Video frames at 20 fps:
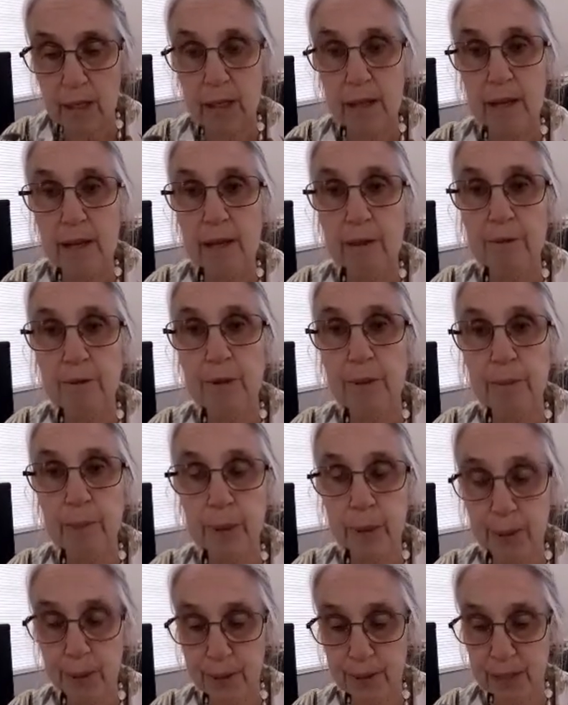Every
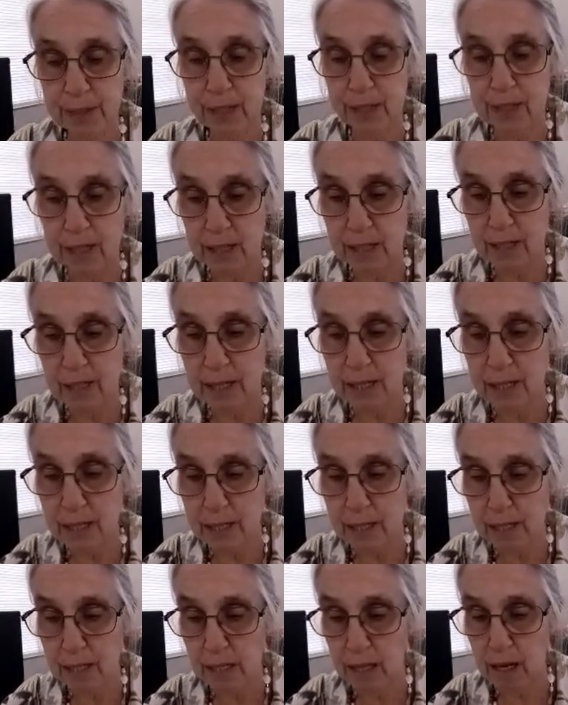person in
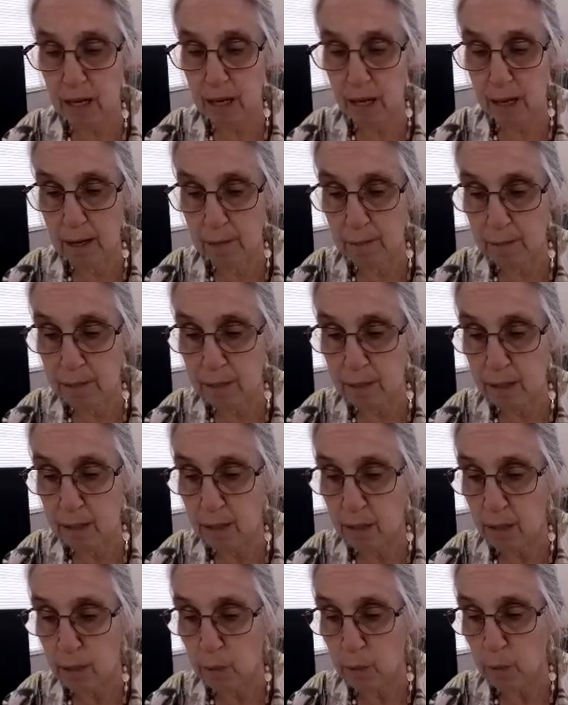his times
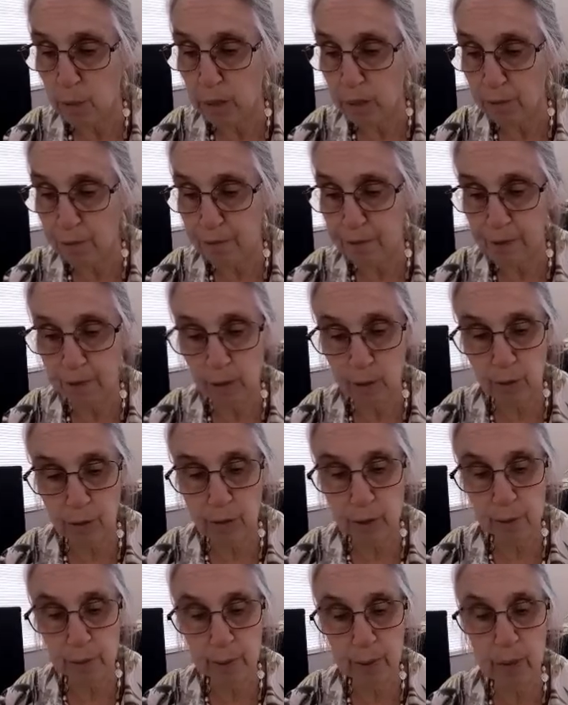would have felt
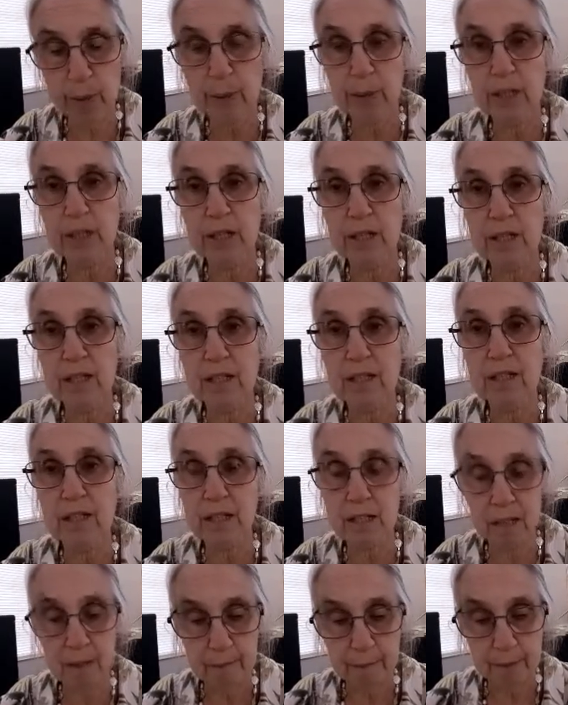the
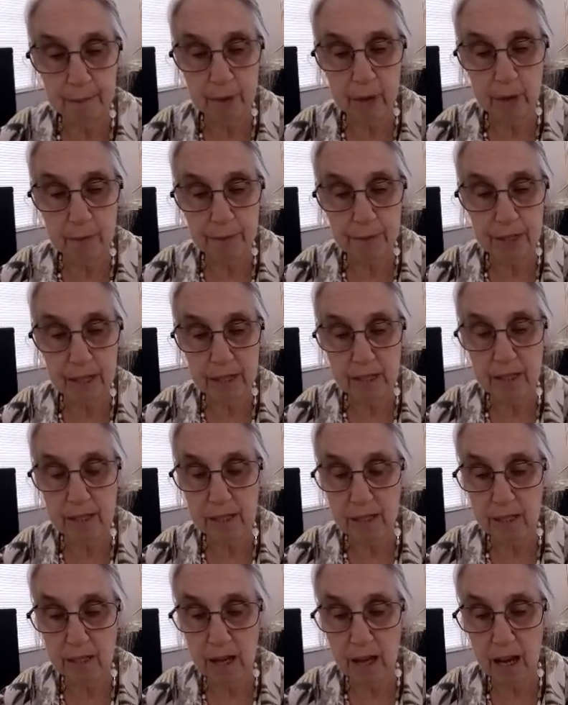brokenness of their
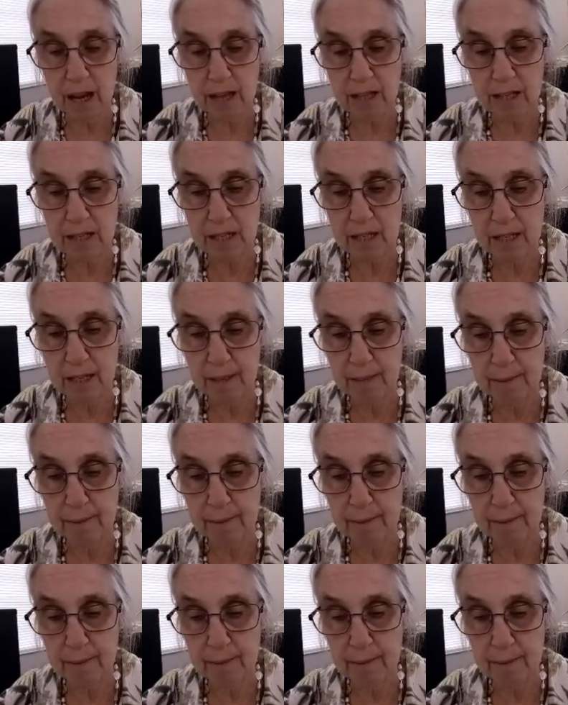society.